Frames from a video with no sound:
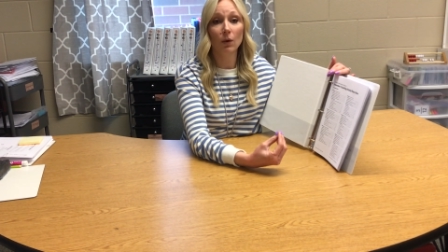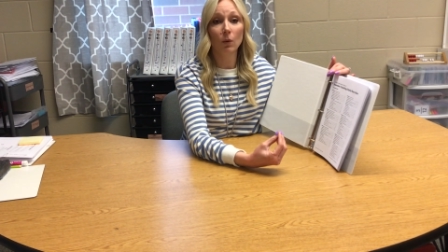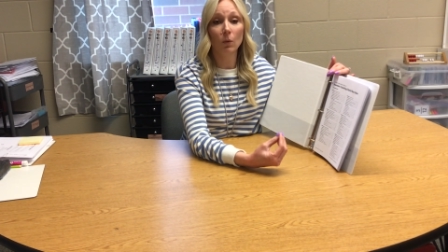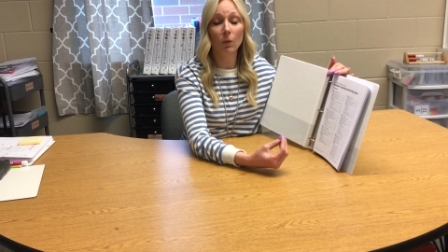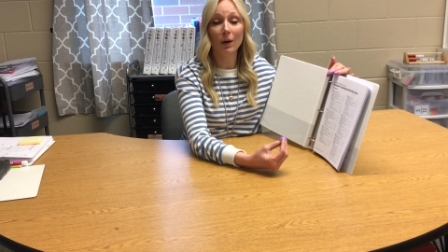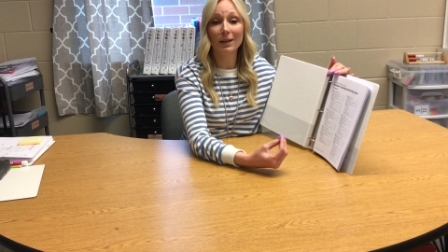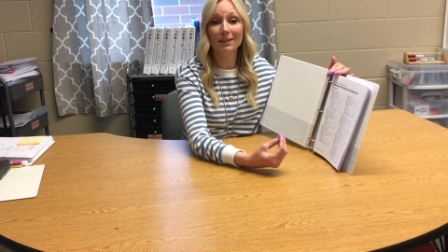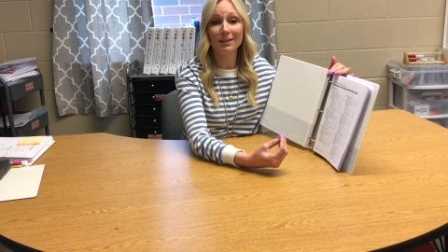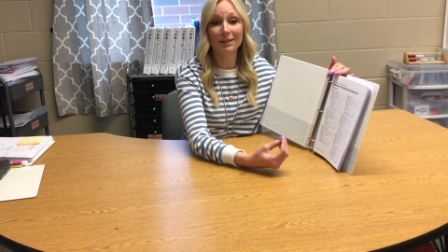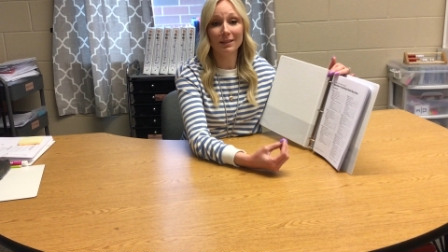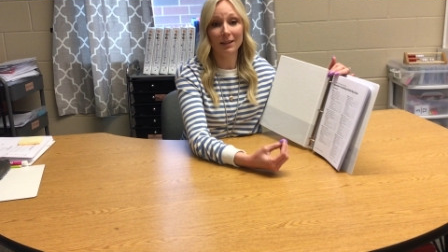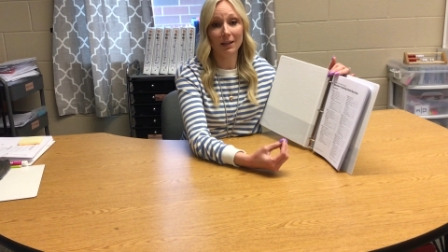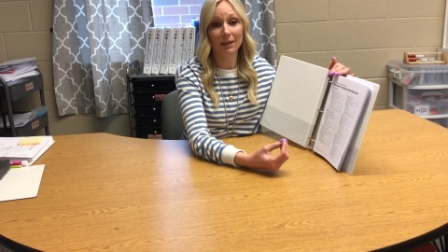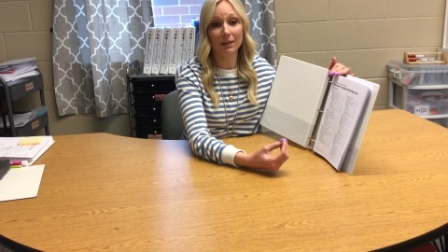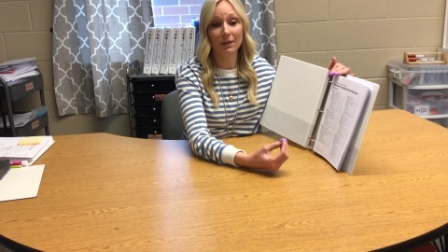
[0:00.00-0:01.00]
what
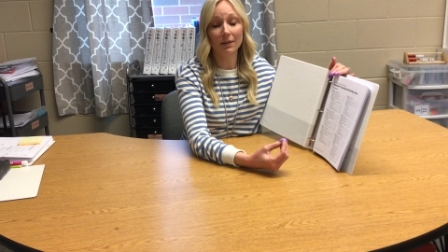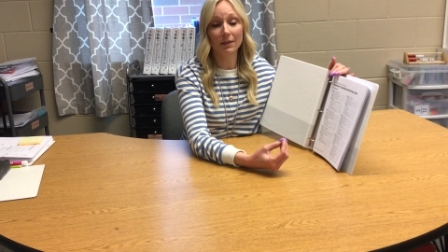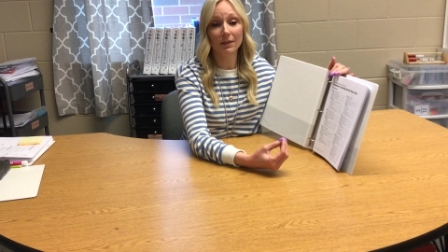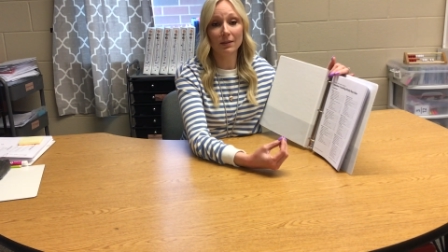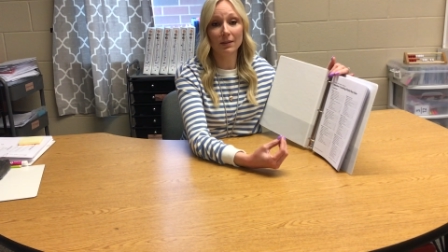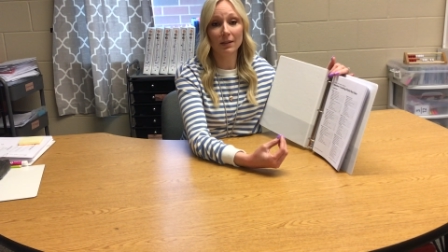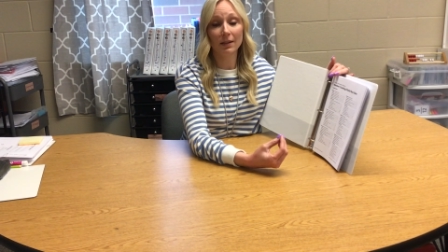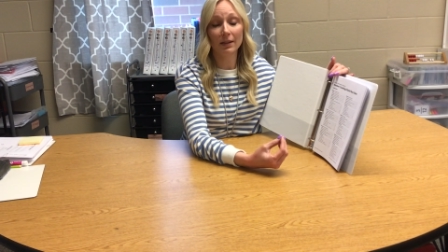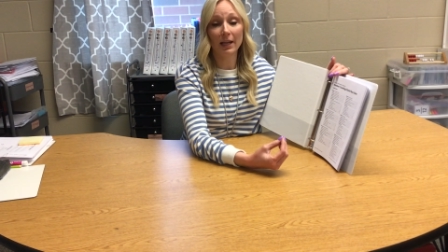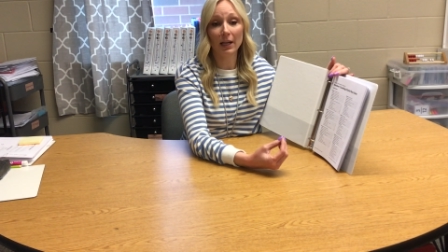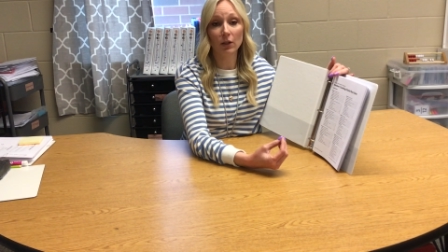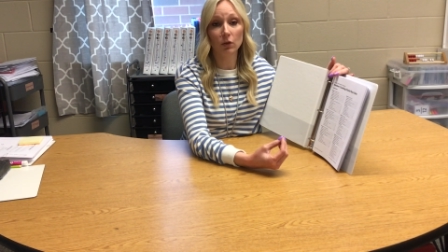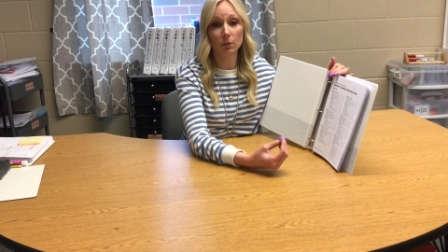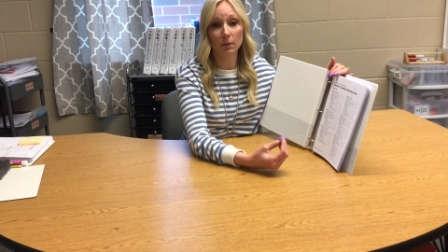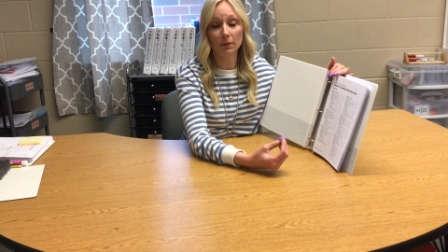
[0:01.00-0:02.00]
skills that
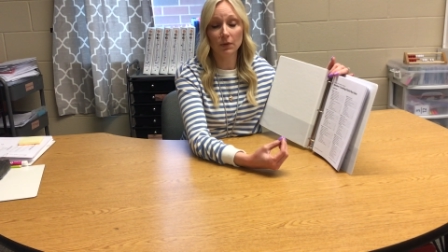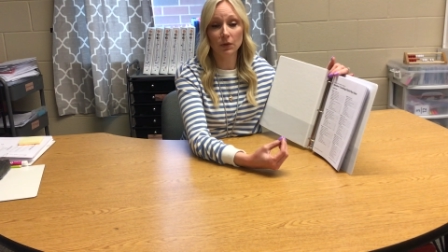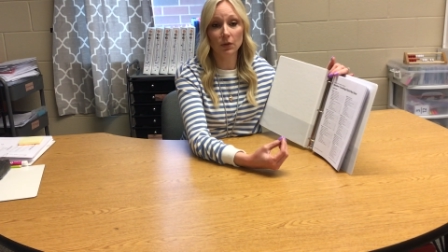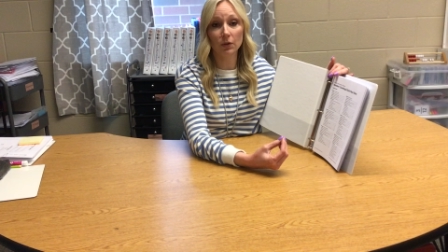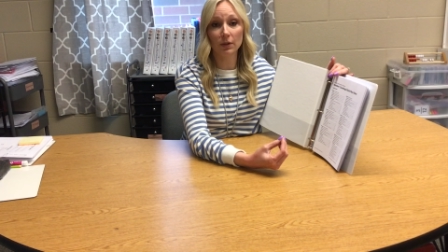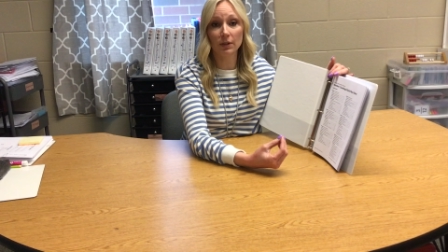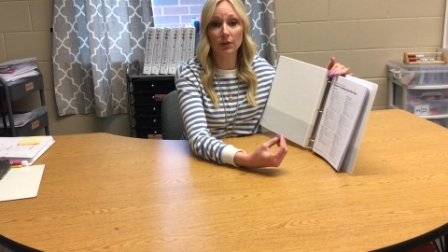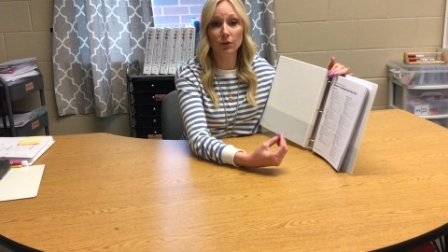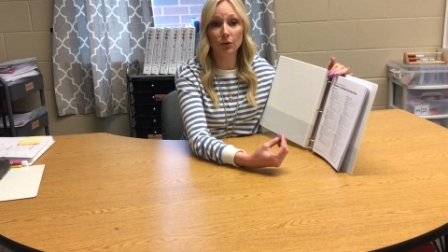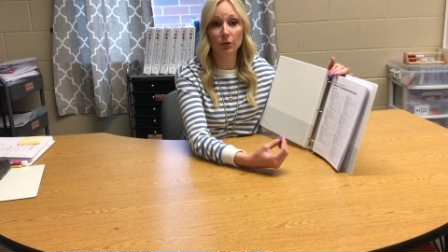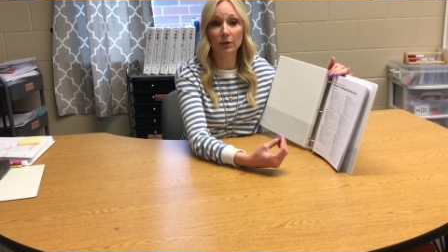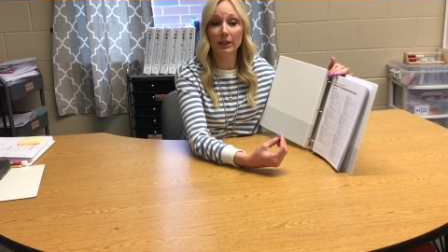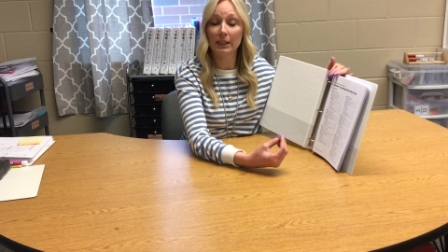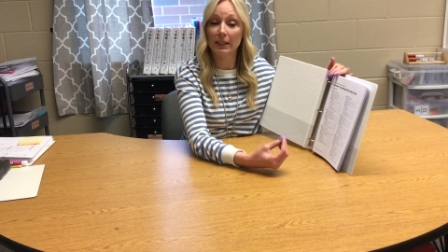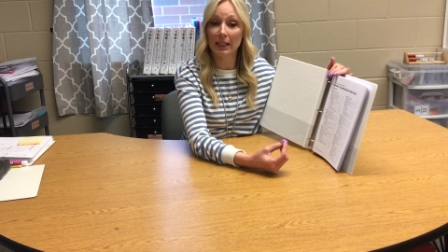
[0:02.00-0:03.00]
group of student
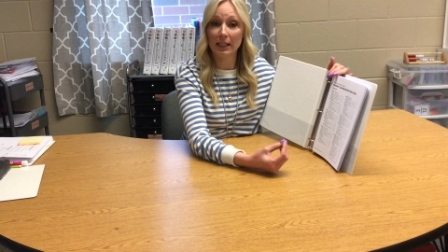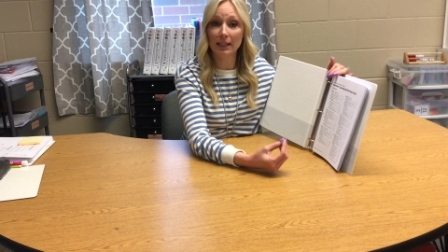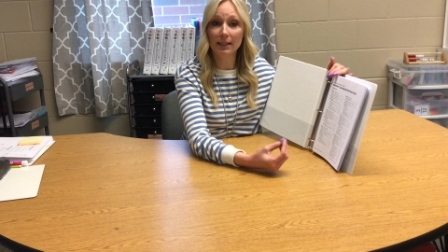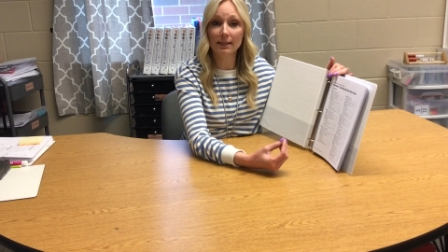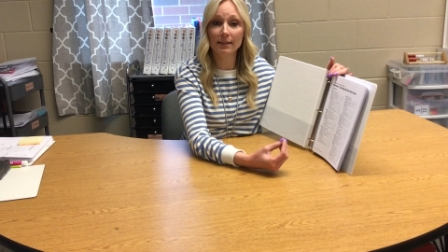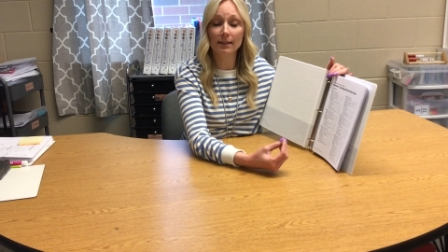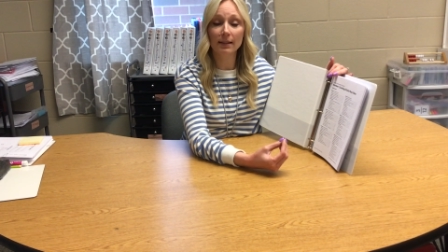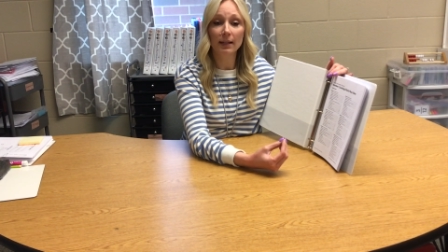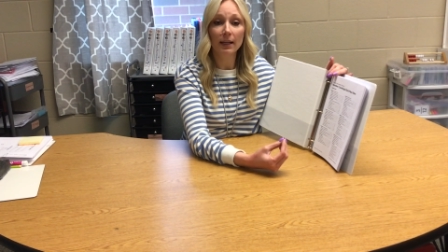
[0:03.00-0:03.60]
truly needs,